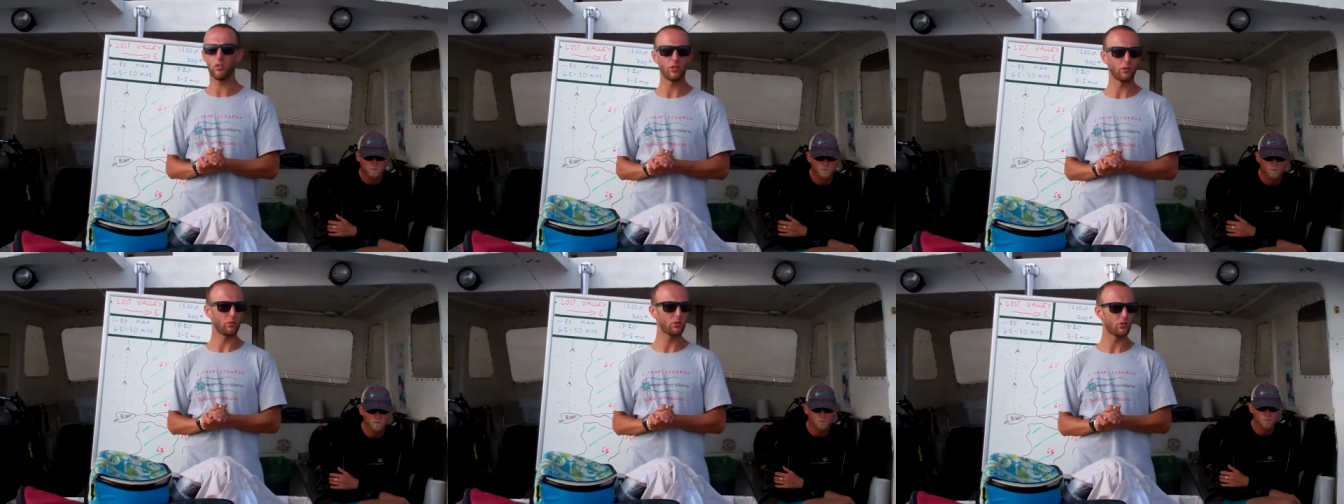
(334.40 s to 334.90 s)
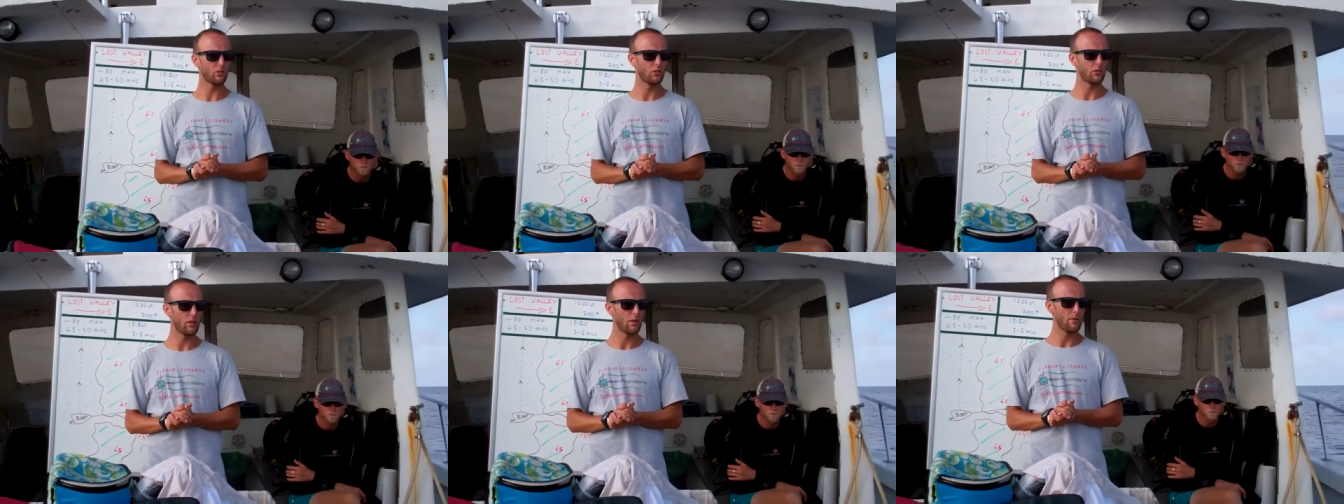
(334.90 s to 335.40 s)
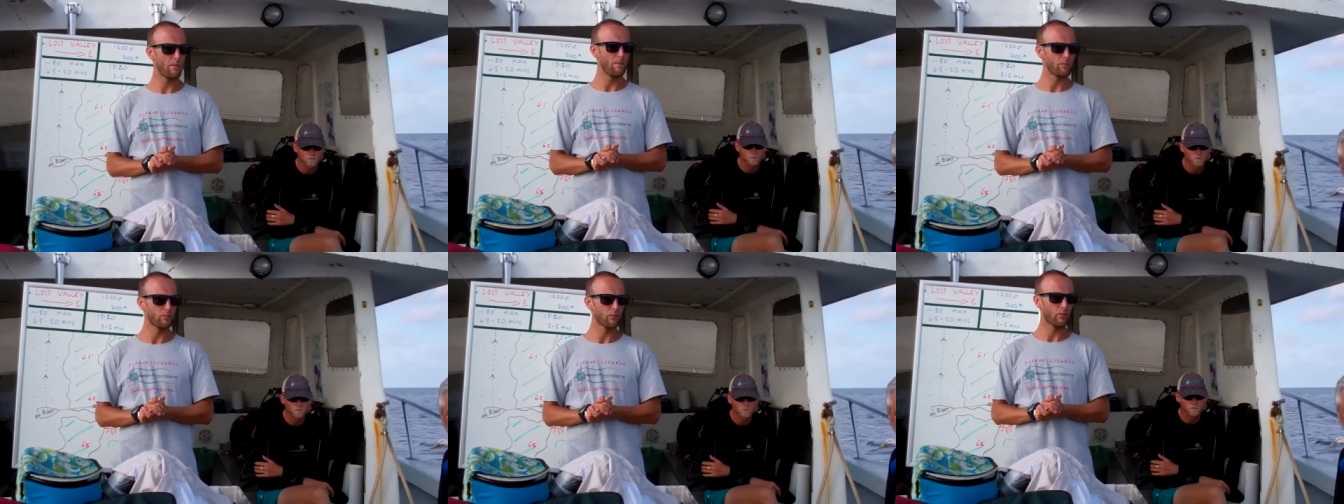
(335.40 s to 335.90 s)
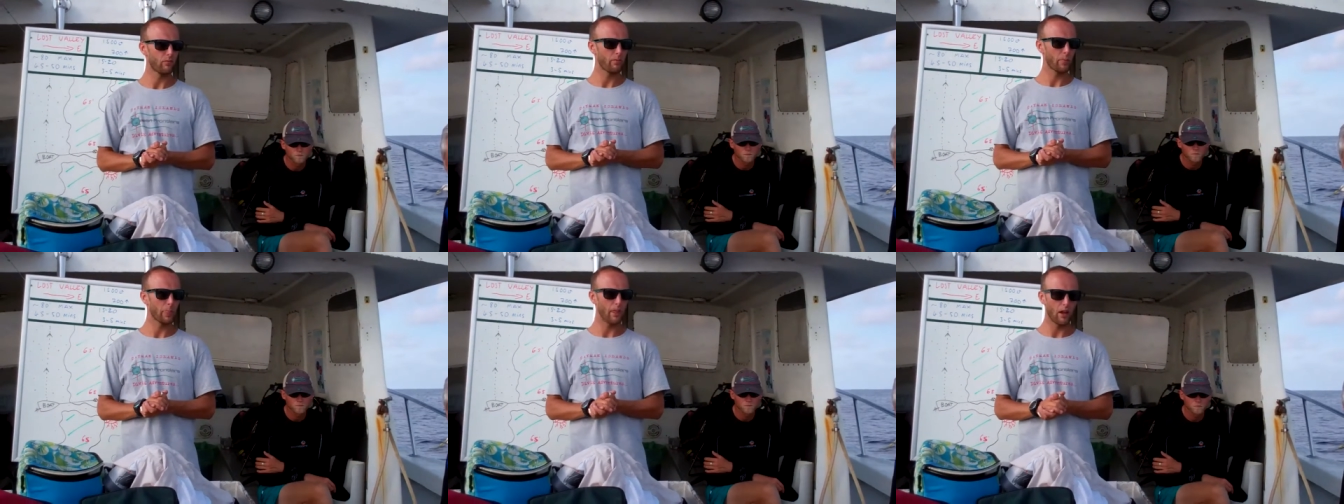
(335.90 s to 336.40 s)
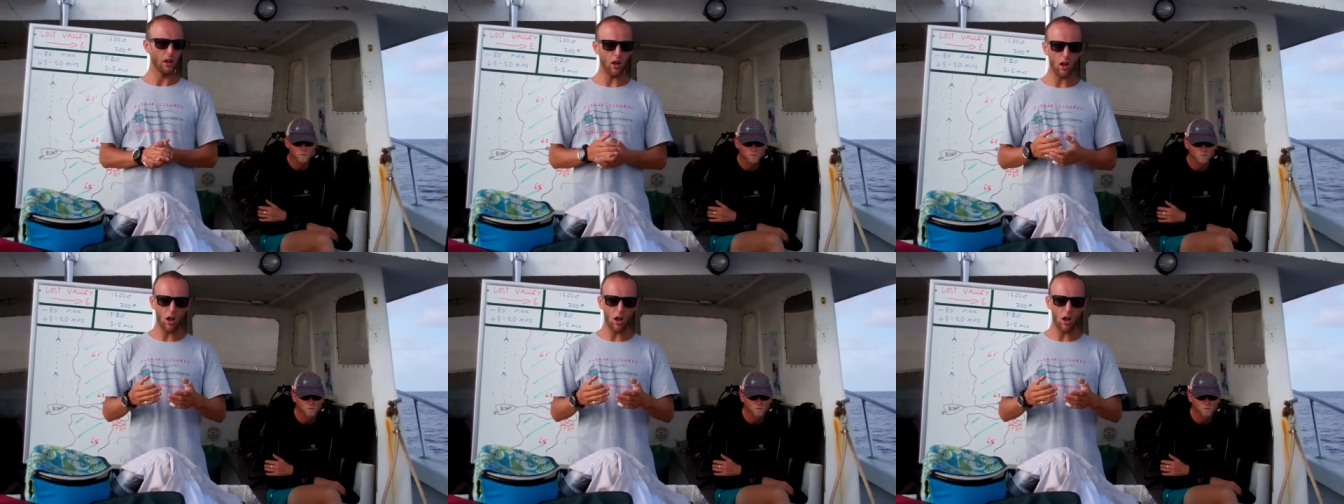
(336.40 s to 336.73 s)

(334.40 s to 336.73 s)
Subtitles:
two groups kind of split up, or all stay clustered?